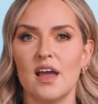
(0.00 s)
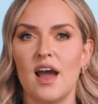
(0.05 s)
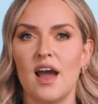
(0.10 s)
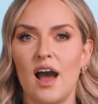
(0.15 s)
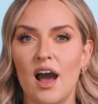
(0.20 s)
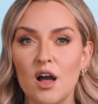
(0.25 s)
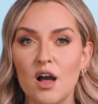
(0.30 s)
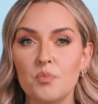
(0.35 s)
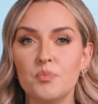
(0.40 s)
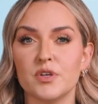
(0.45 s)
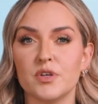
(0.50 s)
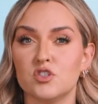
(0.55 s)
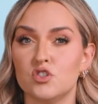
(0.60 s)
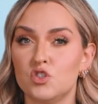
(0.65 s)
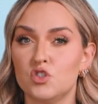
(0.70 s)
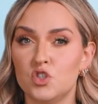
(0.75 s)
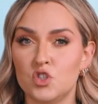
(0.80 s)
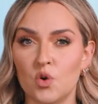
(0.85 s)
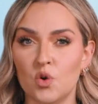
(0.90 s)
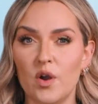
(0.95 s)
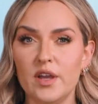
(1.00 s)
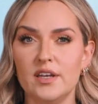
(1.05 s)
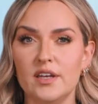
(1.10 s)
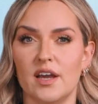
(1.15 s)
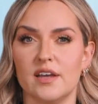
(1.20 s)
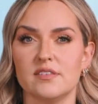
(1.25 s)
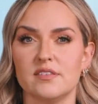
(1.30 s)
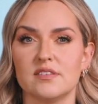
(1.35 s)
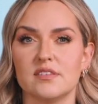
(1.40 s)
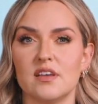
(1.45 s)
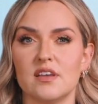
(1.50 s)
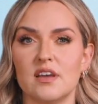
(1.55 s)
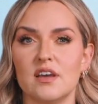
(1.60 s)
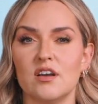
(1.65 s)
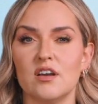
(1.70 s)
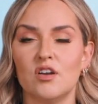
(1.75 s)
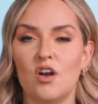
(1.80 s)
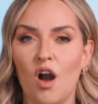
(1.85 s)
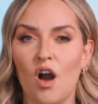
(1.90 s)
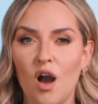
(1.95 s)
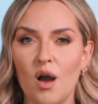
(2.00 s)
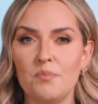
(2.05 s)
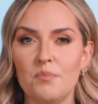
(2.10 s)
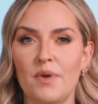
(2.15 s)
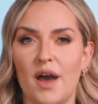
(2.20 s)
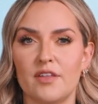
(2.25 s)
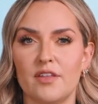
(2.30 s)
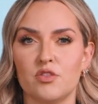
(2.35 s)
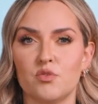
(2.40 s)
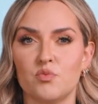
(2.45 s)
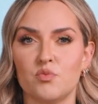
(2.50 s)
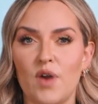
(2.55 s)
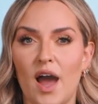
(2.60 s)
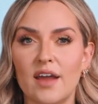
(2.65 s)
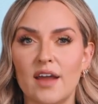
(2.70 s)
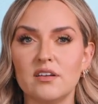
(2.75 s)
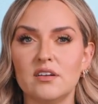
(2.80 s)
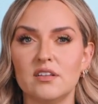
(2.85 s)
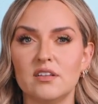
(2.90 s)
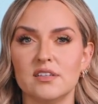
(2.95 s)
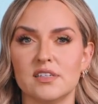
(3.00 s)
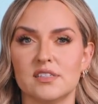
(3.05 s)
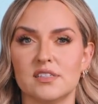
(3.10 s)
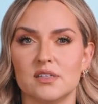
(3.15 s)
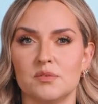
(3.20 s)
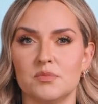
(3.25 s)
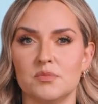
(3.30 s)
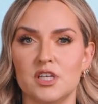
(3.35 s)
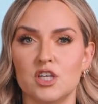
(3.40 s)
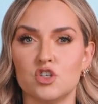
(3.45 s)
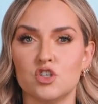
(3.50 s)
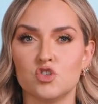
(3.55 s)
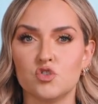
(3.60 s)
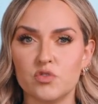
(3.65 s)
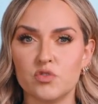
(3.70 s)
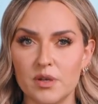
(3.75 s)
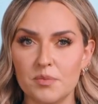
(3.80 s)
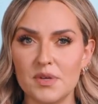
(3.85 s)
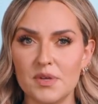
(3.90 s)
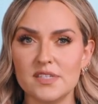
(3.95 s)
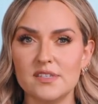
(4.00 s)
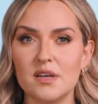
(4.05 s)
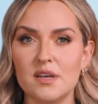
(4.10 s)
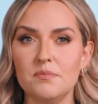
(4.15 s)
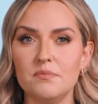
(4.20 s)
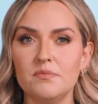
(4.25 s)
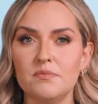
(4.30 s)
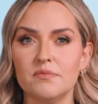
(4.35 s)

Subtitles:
Help us, join us, combat the radicalism, the extremism,